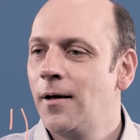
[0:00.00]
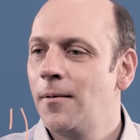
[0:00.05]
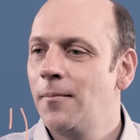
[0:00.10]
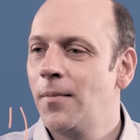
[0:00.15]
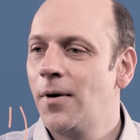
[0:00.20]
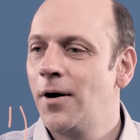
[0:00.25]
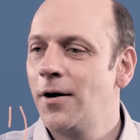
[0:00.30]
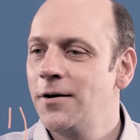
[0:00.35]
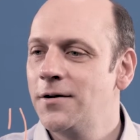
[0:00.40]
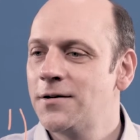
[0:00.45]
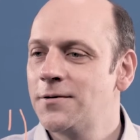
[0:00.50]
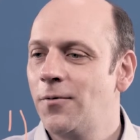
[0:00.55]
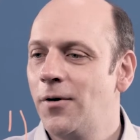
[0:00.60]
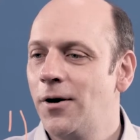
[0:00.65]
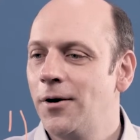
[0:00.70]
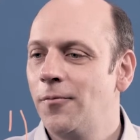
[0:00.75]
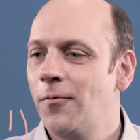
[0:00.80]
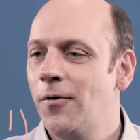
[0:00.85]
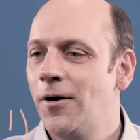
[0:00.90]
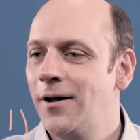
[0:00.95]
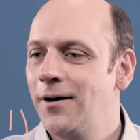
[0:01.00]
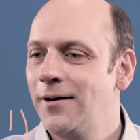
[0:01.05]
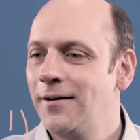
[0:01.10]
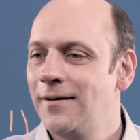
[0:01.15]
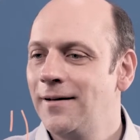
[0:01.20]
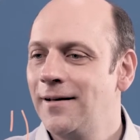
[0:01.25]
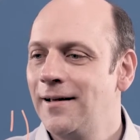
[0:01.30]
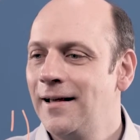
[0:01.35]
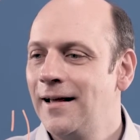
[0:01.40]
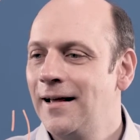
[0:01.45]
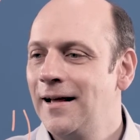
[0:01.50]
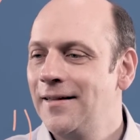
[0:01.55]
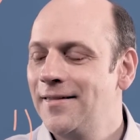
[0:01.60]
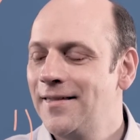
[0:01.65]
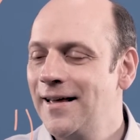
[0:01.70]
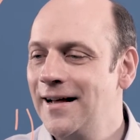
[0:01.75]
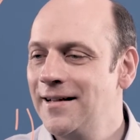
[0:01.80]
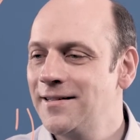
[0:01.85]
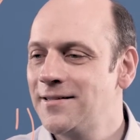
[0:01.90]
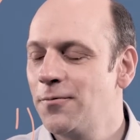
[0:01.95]
minus 1, 1.
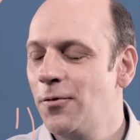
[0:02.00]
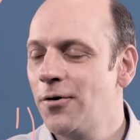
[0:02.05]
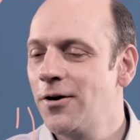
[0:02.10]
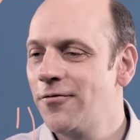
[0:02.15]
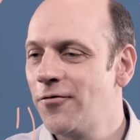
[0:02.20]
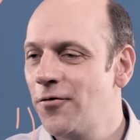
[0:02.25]
That's what a